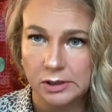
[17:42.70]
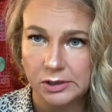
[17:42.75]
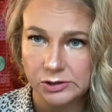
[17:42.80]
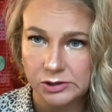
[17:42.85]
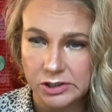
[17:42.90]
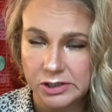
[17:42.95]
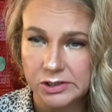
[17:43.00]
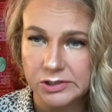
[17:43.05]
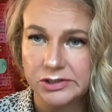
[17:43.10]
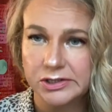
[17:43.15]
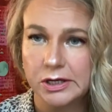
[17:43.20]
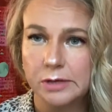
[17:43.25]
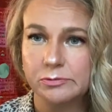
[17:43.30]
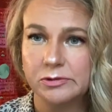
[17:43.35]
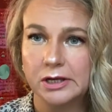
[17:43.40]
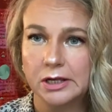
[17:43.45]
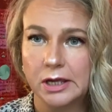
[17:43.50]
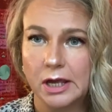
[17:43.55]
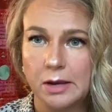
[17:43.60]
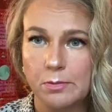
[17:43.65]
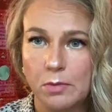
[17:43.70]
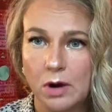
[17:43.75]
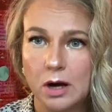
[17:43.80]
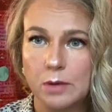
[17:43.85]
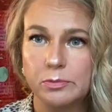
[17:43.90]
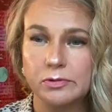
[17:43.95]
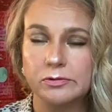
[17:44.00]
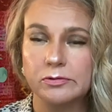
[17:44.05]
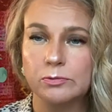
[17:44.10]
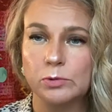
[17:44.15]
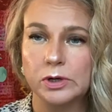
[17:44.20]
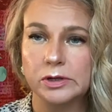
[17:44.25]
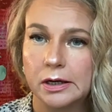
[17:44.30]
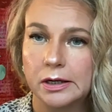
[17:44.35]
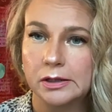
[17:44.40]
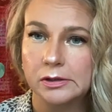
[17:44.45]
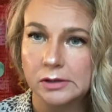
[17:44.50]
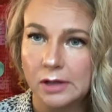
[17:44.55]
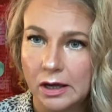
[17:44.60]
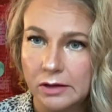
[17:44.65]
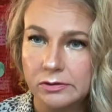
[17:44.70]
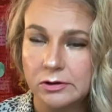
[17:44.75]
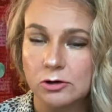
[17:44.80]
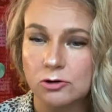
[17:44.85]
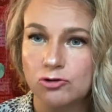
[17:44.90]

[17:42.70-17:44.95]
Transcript: In TSM, they came up with another